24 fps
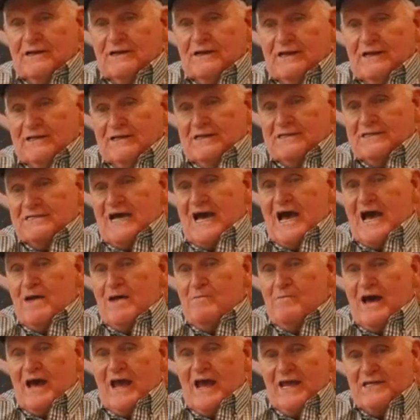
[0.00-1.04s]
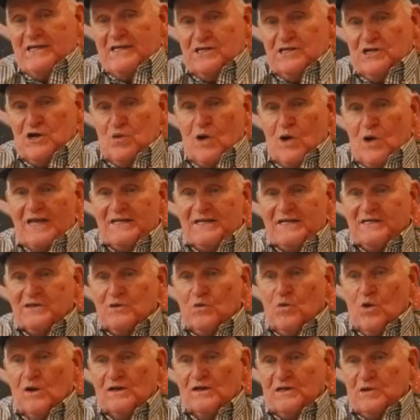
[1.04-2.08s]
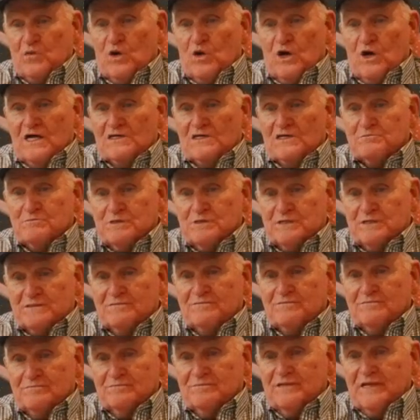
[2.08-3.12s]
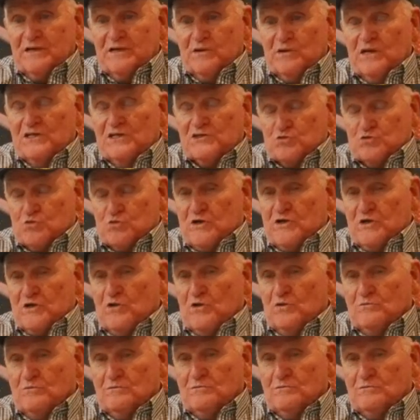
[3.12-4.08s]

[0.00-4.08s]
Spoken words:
At the time, I had no idea what it was, but it's real.